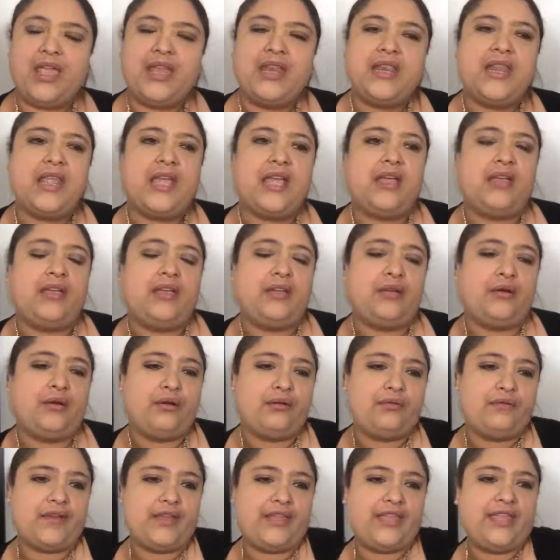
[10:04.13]
Now,
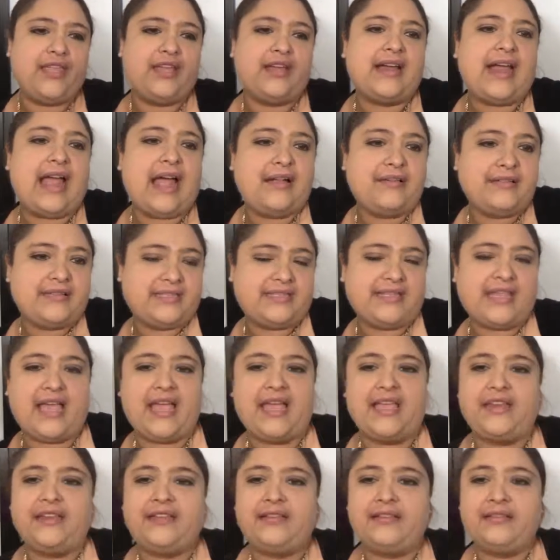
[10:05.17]
over here
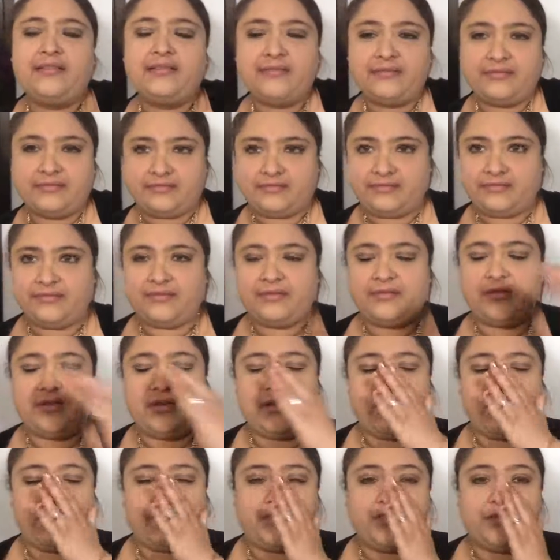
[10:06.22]
outside
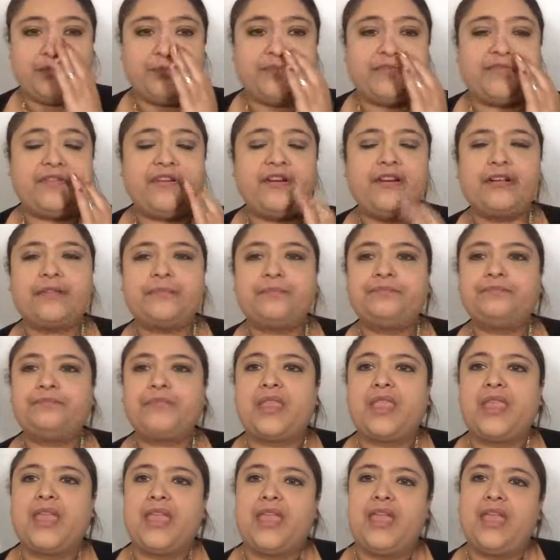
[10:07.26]
of to prefer.
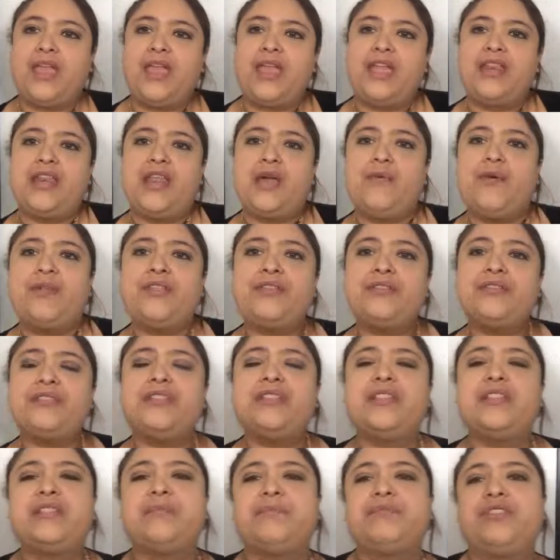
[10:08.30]
Now, when using
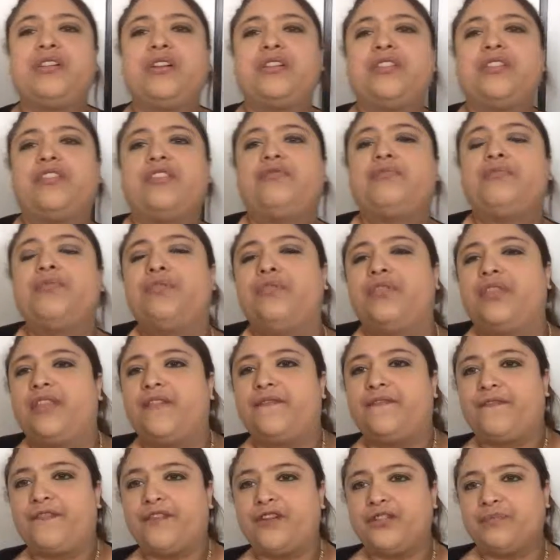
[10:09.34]
the subjunctive mood, the
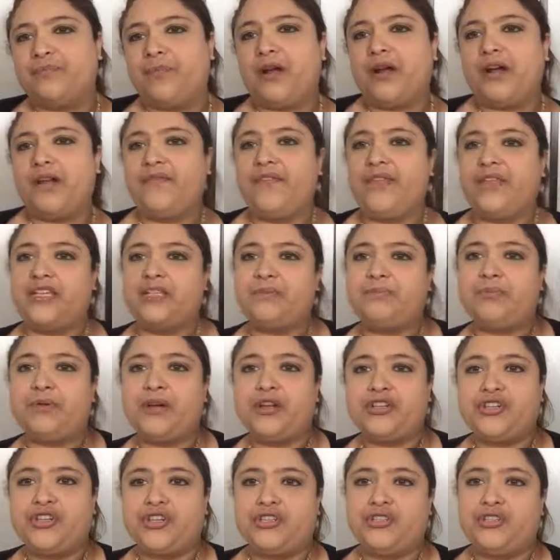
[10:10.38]
first part of the
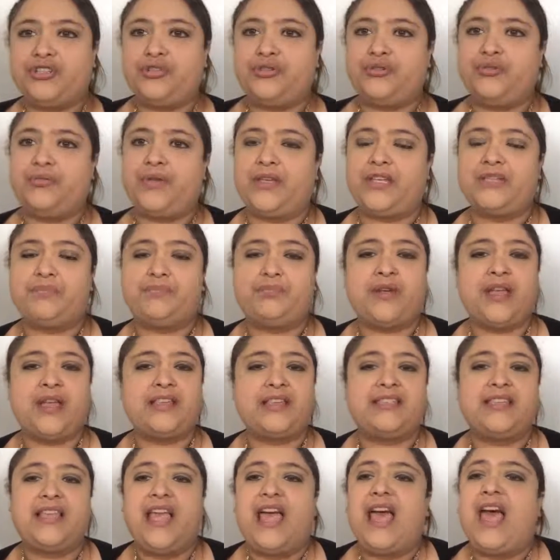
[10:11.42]
expression to
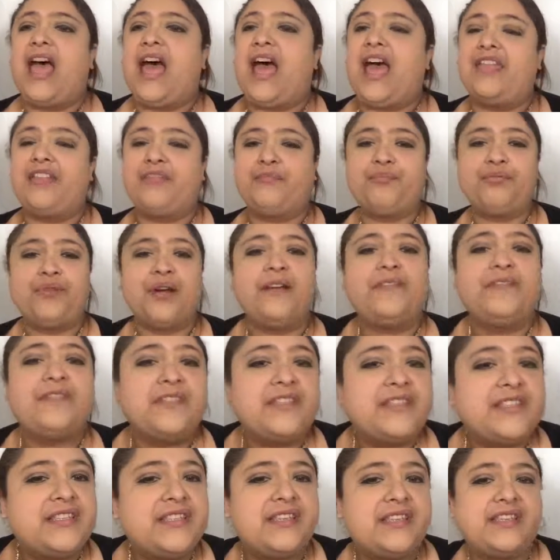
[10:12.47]
express either
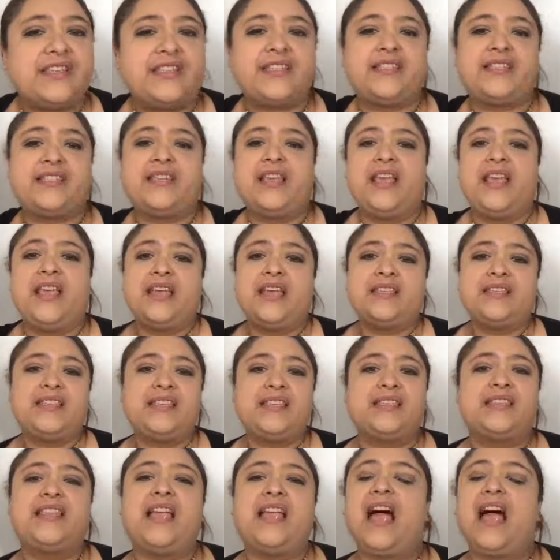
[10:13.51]
preferences,
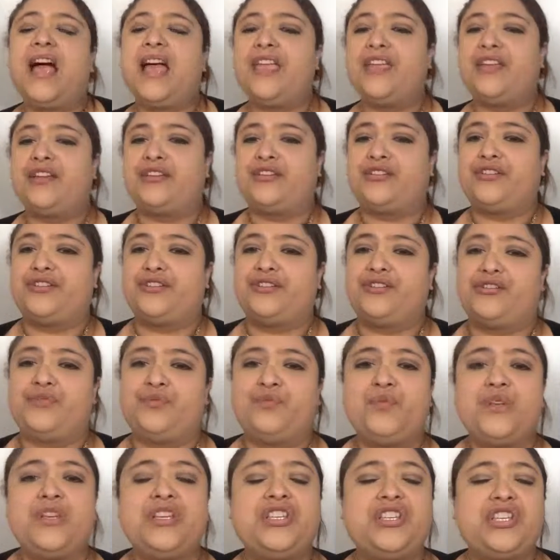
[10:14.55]
desires,
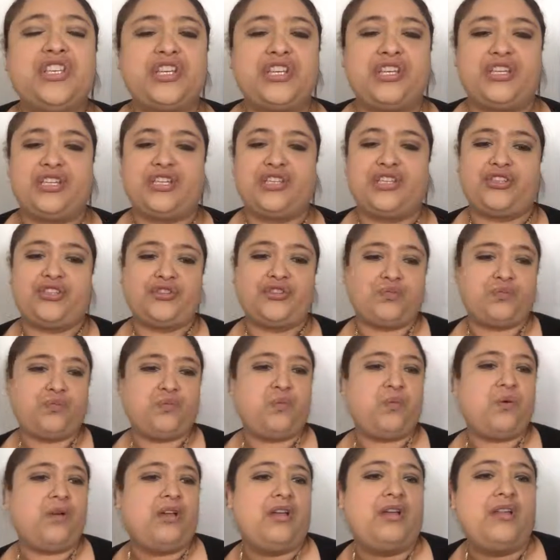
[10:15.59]
wishes,
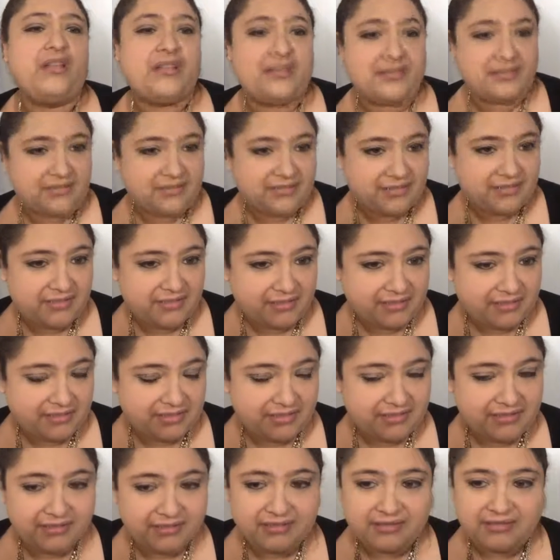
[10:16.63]
wants,